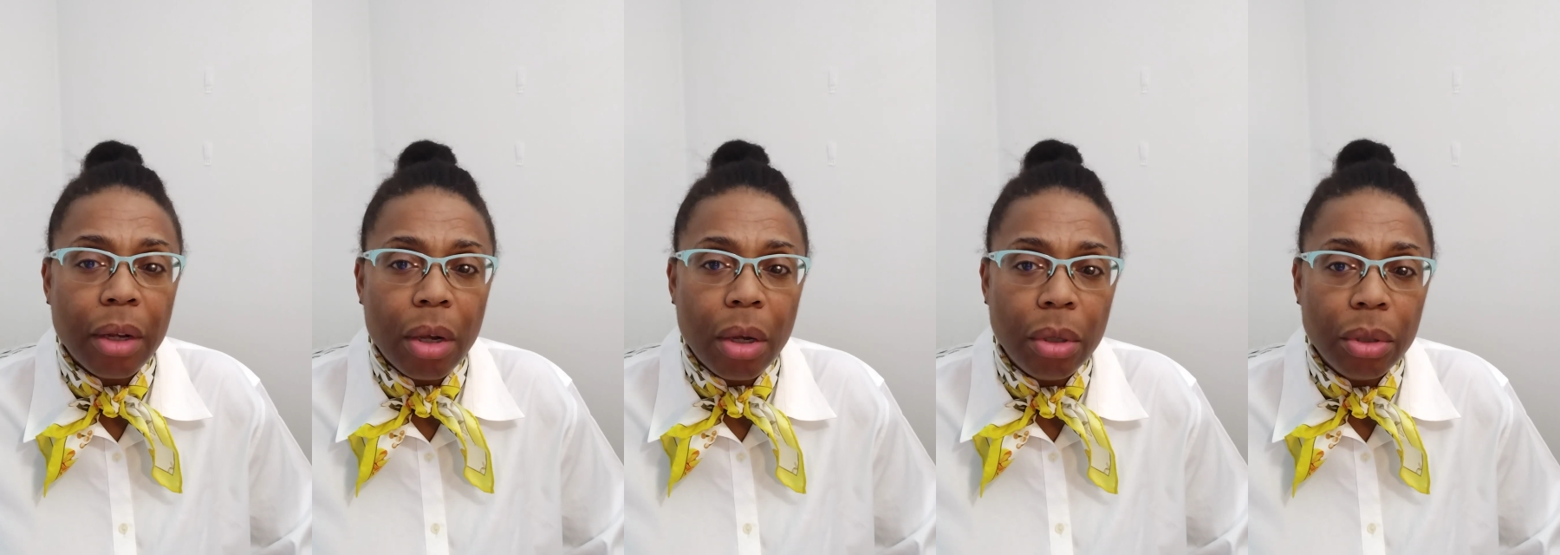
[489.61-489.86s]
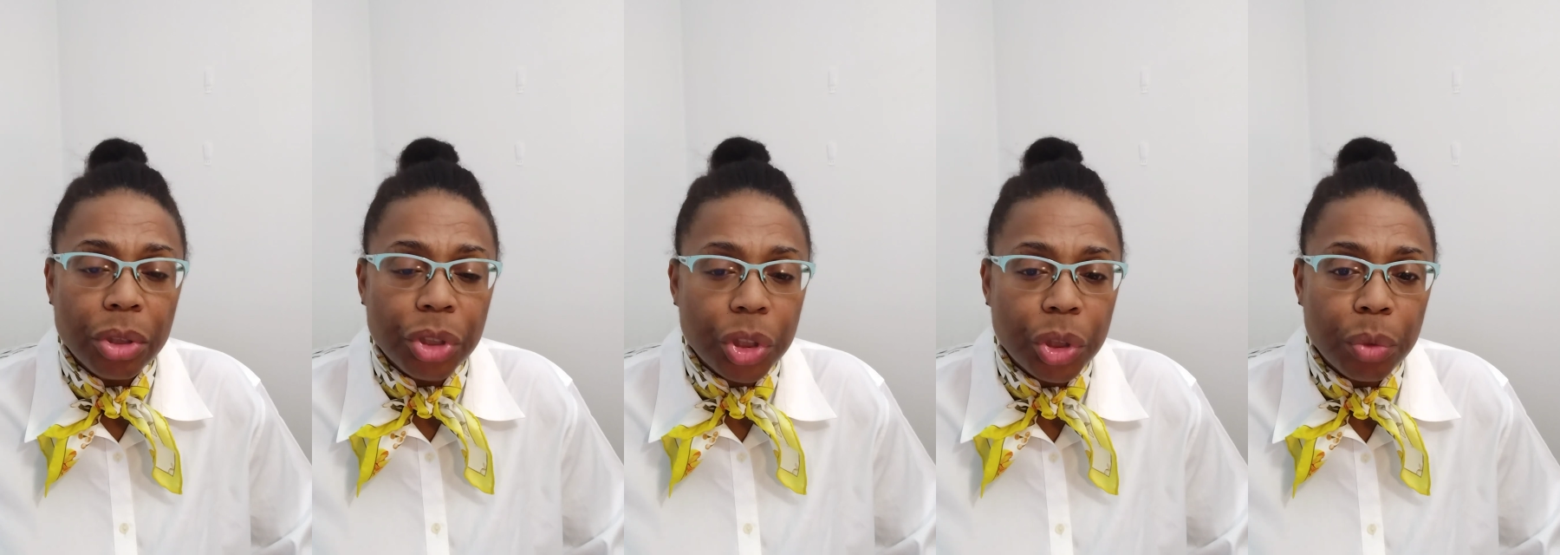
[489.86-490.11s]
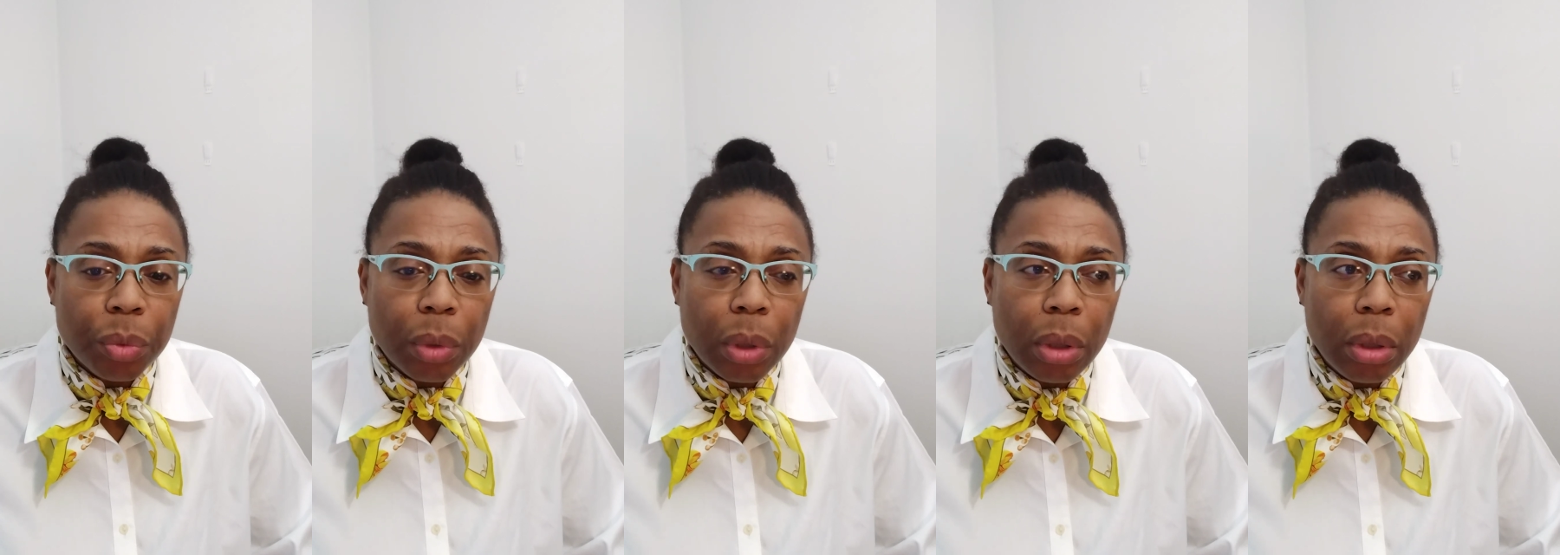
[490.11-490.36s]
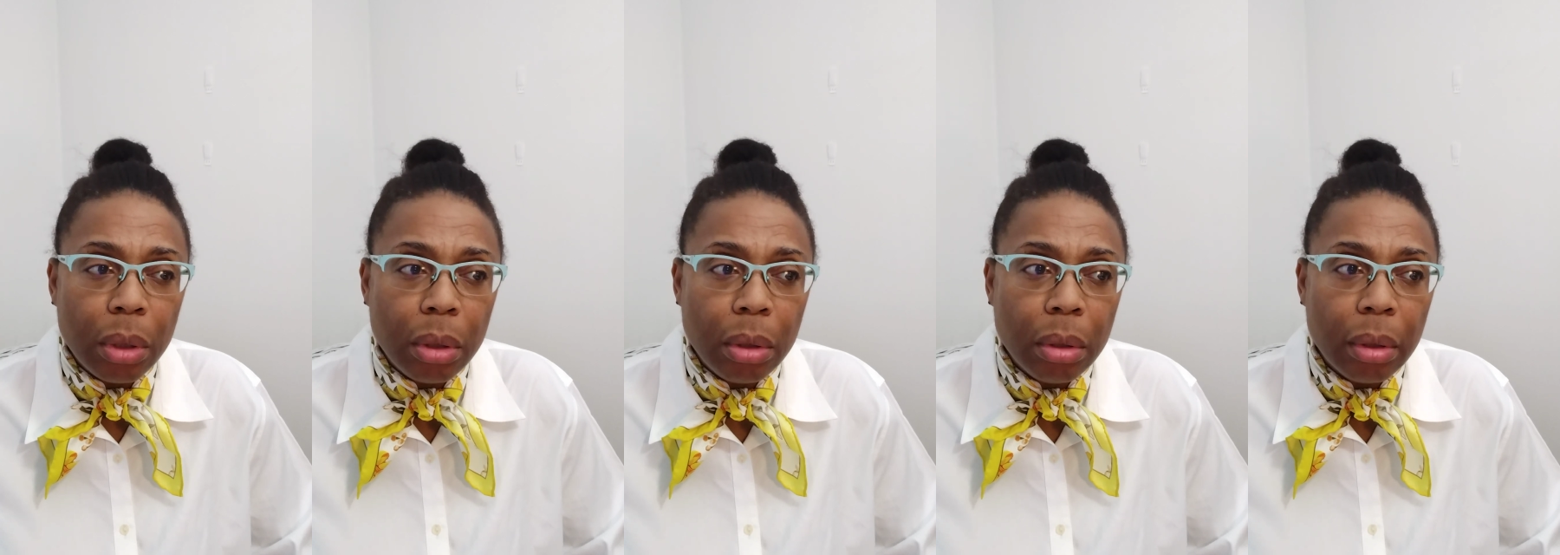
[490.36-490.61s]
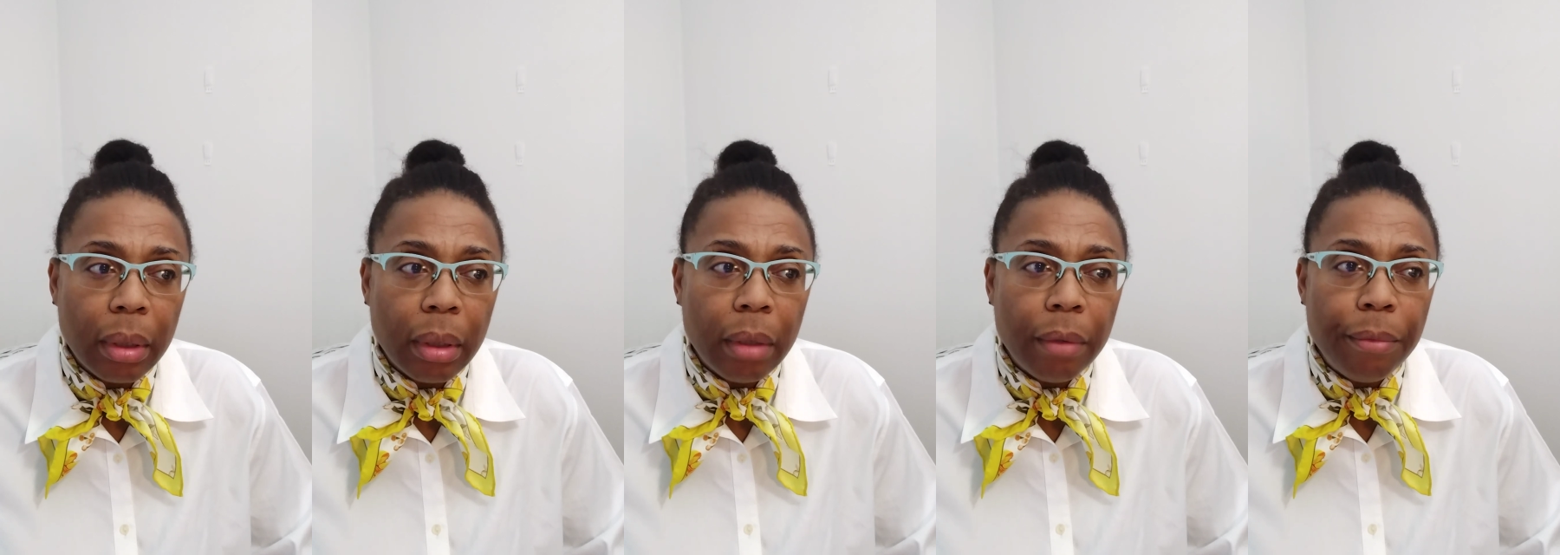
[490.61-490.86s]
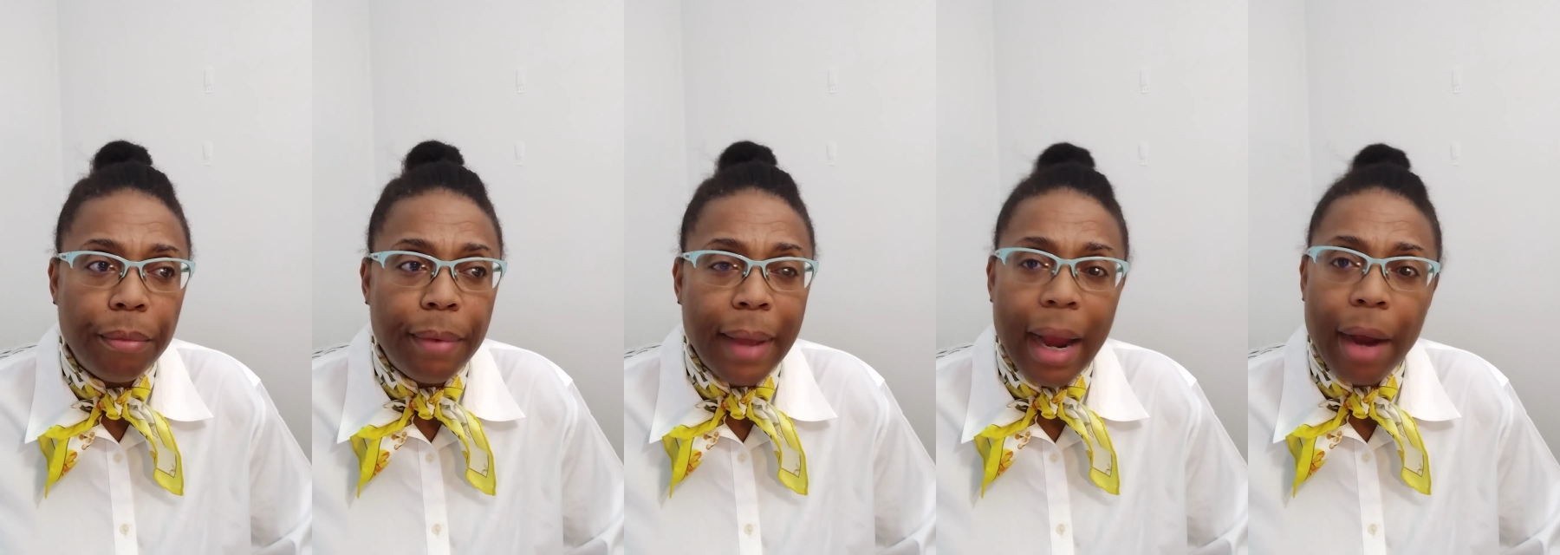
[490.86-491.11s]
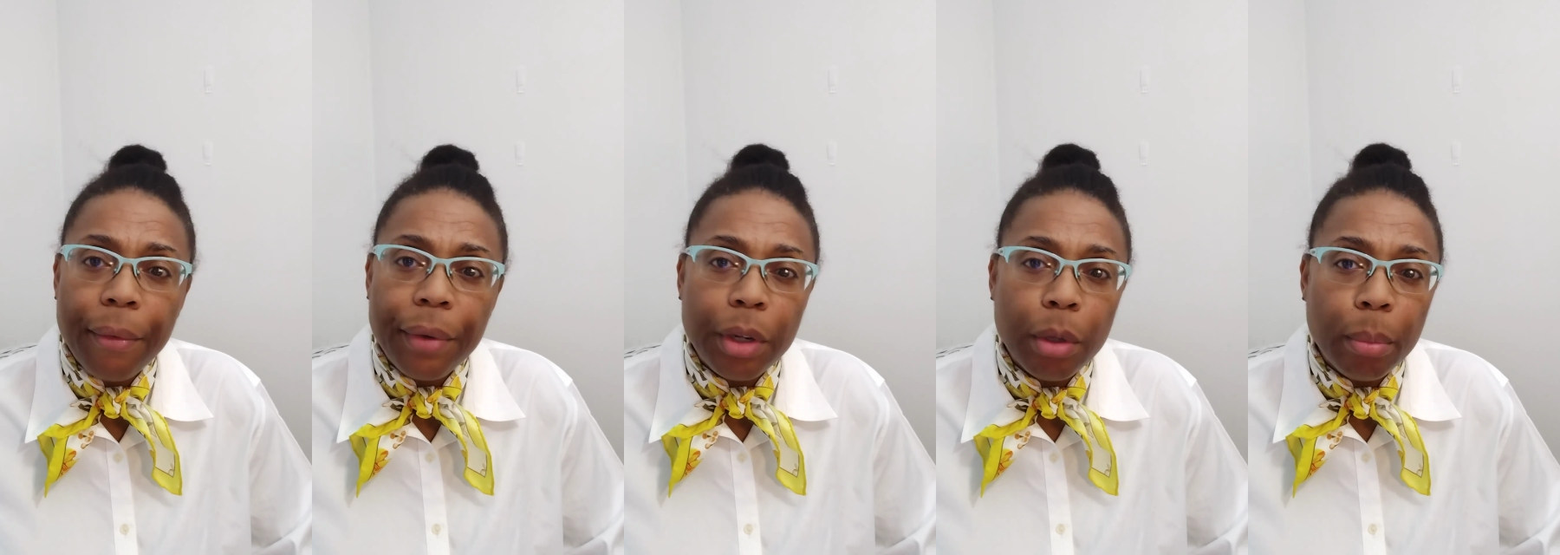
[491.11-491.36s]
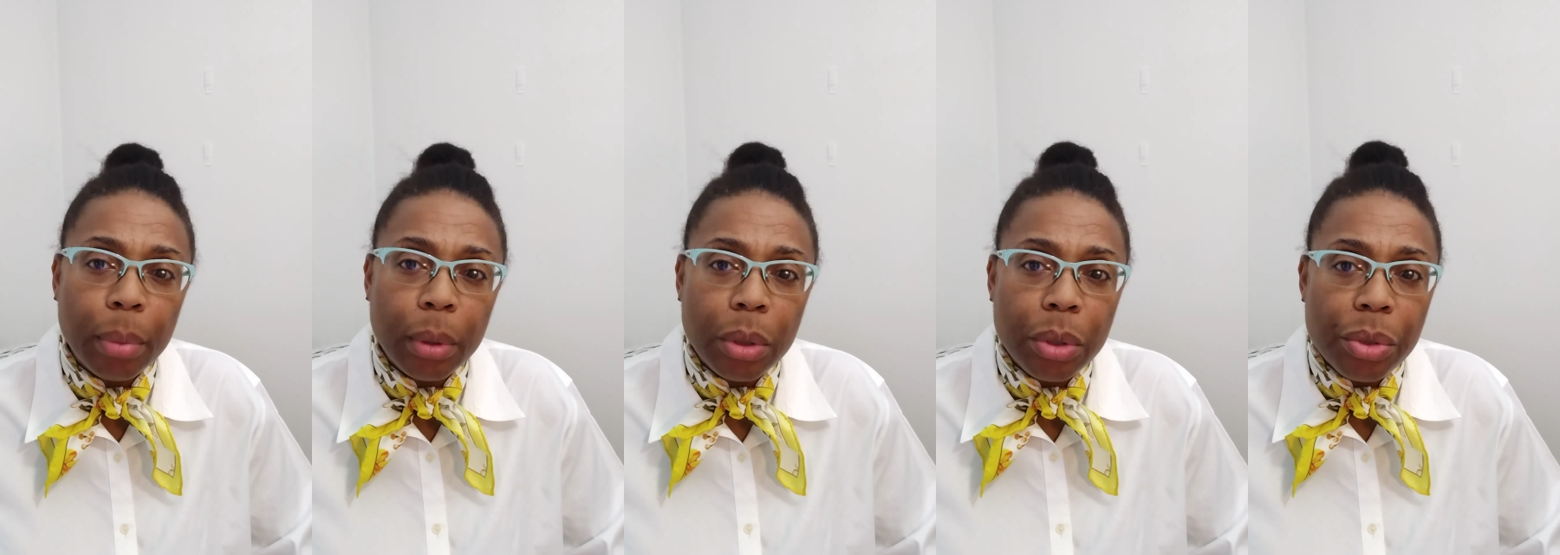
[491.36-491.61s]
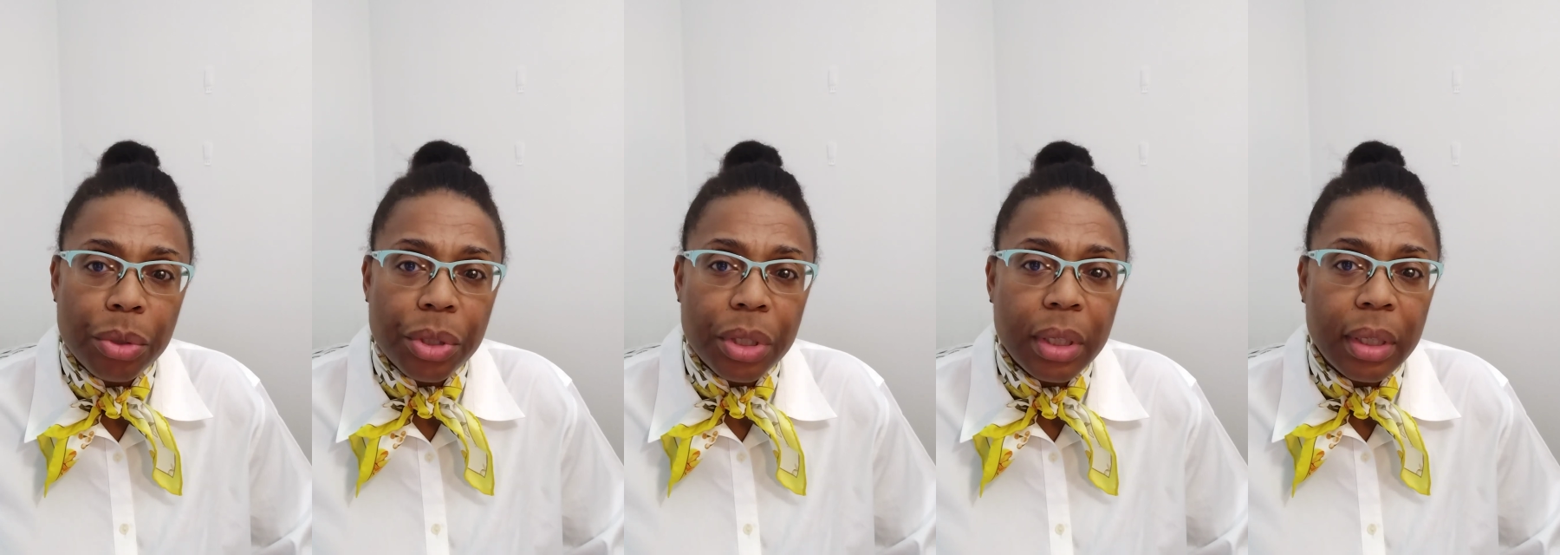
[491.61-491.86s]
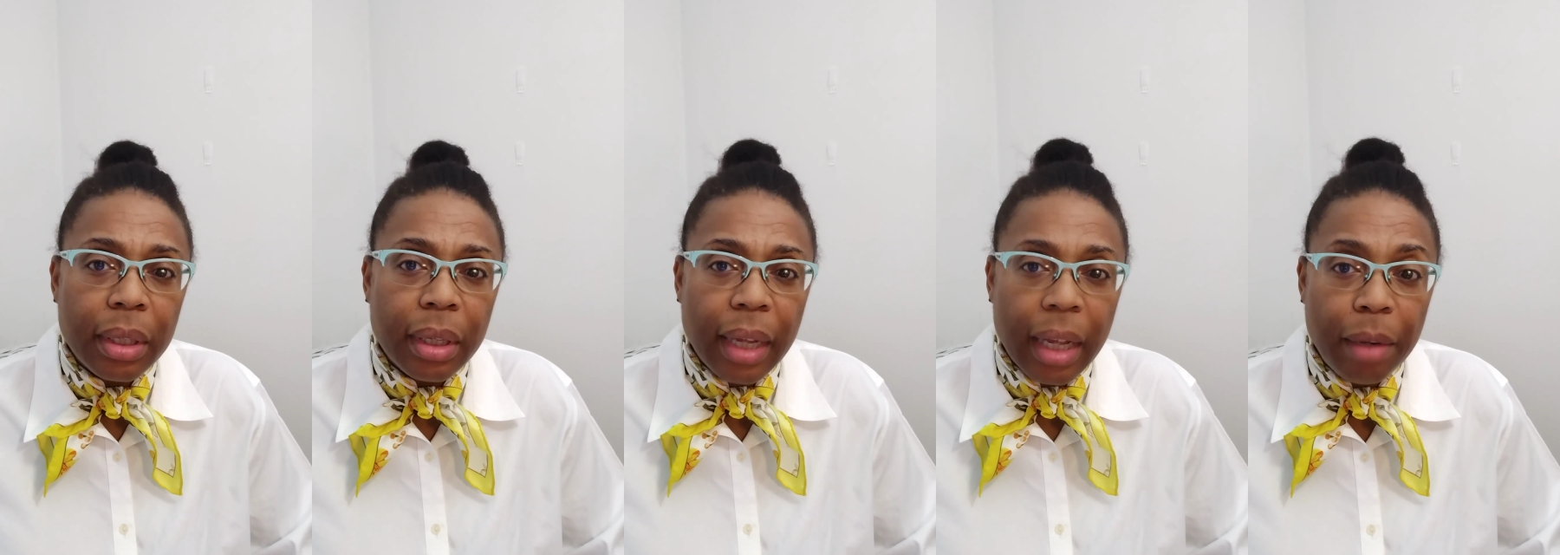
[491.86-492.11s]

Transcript: cultural variables